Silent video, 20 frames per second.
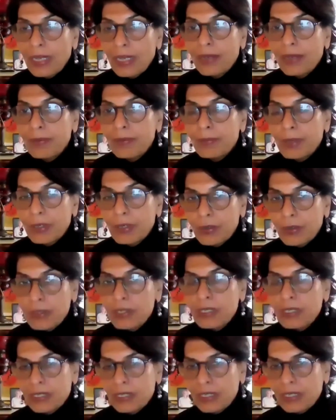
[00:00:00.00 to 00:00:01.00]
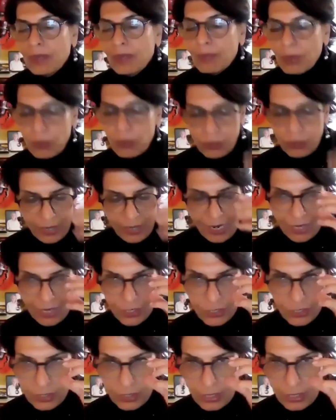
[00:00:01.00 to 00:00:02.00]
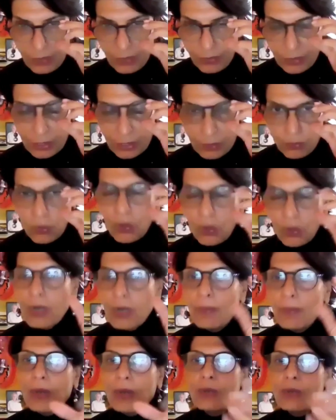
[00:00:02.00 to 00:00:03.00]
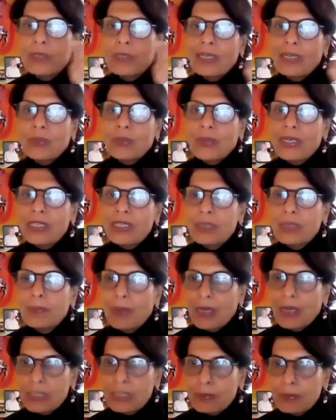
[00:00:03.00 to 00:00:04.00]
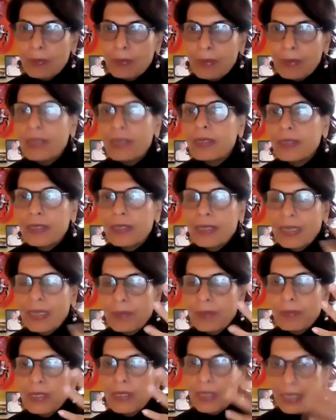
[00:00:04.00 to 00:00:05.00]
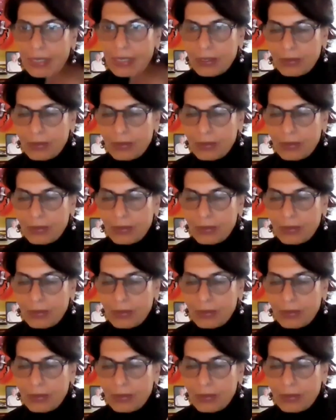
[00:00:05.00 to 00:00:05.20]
And because it's an immune reaction, even small amounts like 20 parts per million can be